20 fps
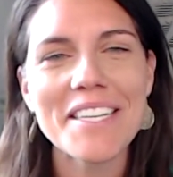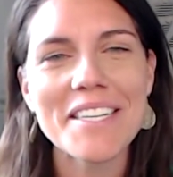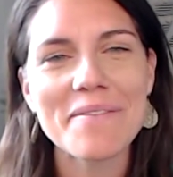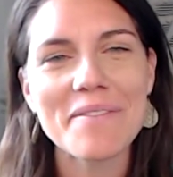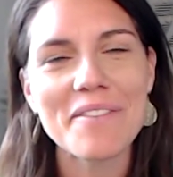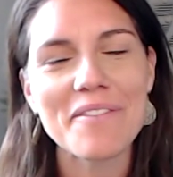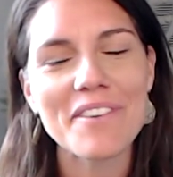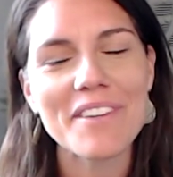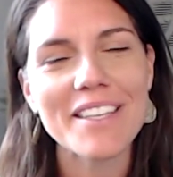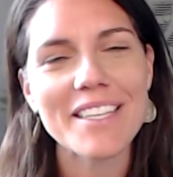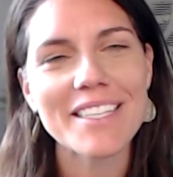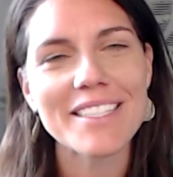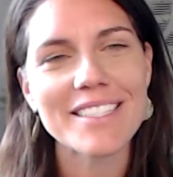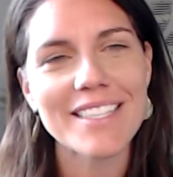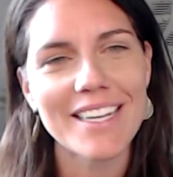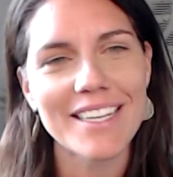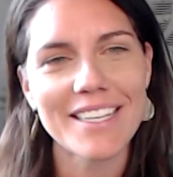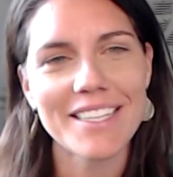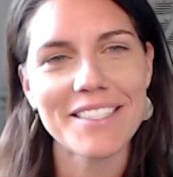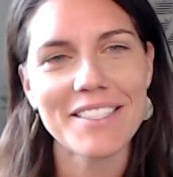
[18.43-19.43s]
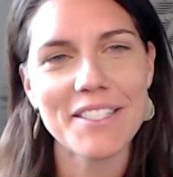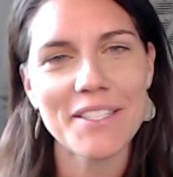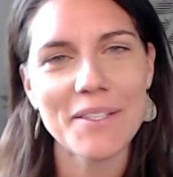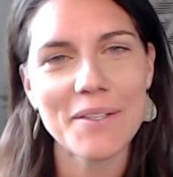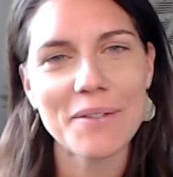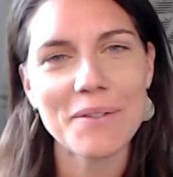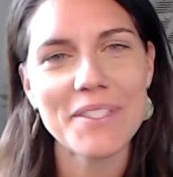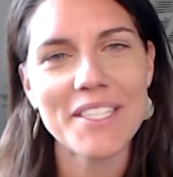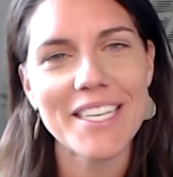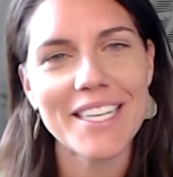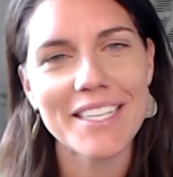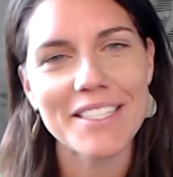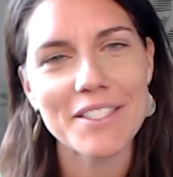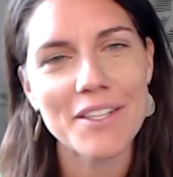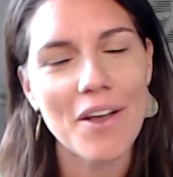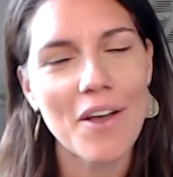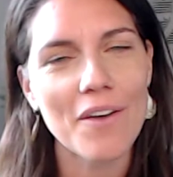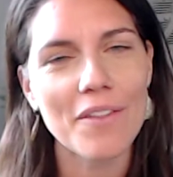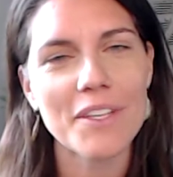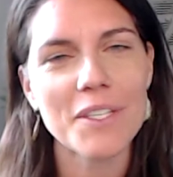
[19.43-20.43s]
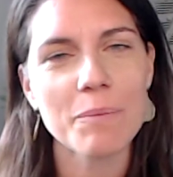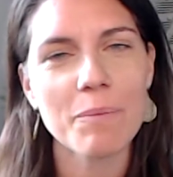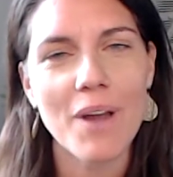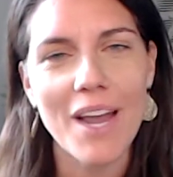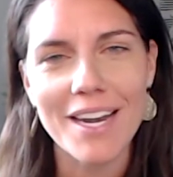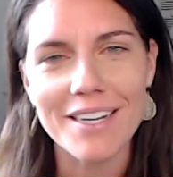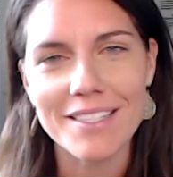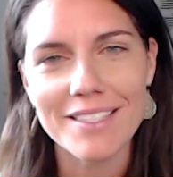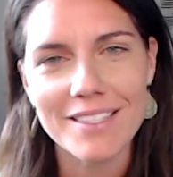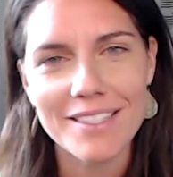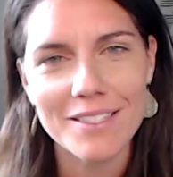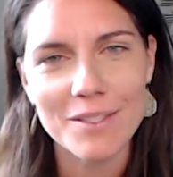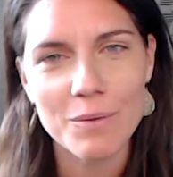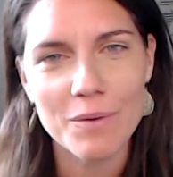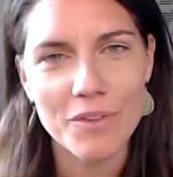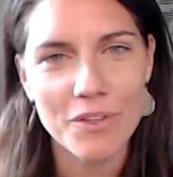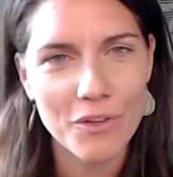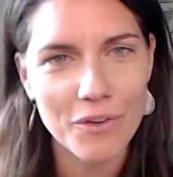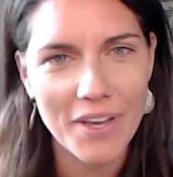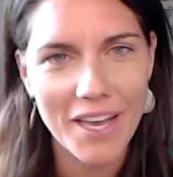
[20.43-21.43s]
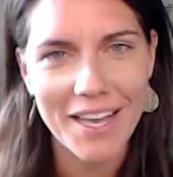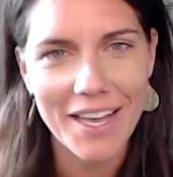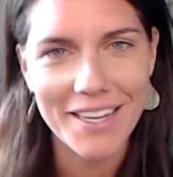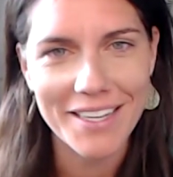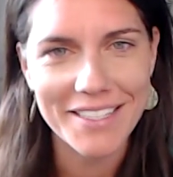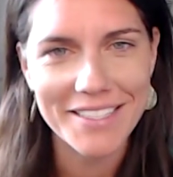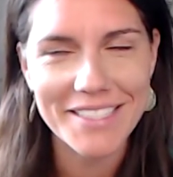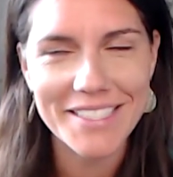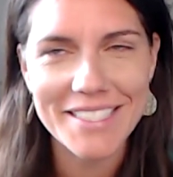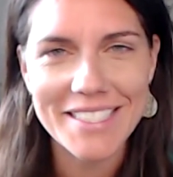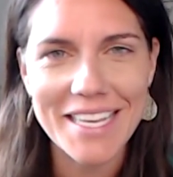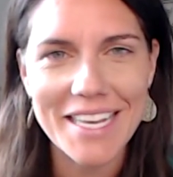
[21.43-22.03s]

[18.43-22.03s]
I'm really excited to dig into all these practices with you guys.